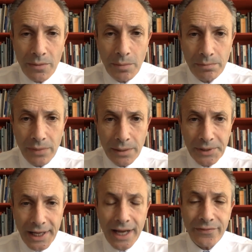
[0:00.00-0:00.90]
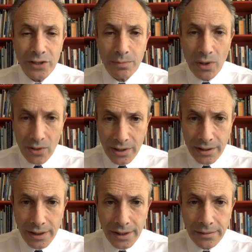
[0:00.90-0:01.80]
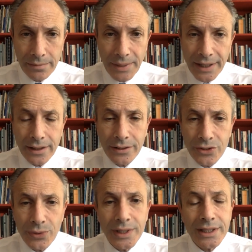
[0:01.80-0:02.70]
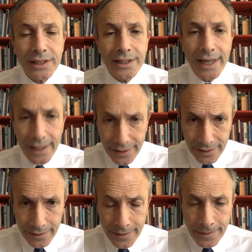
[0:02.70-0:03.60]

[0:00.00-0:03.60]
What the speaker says: I'm an avid blogger, and back in 2010,